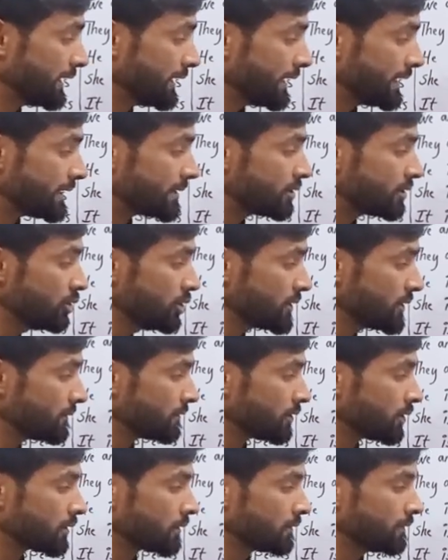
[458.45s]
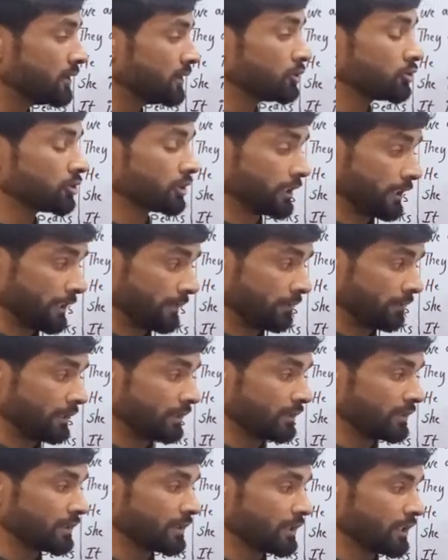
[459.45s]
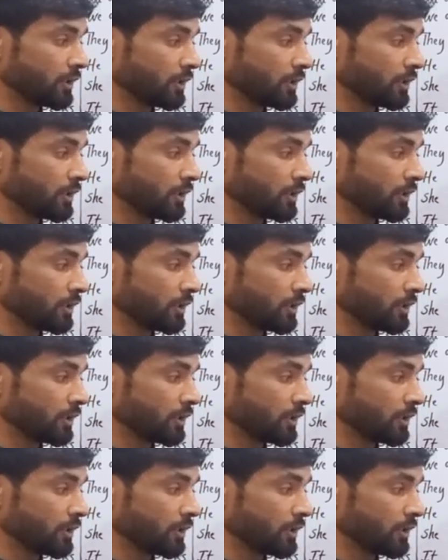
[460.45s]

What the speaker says: is used for future events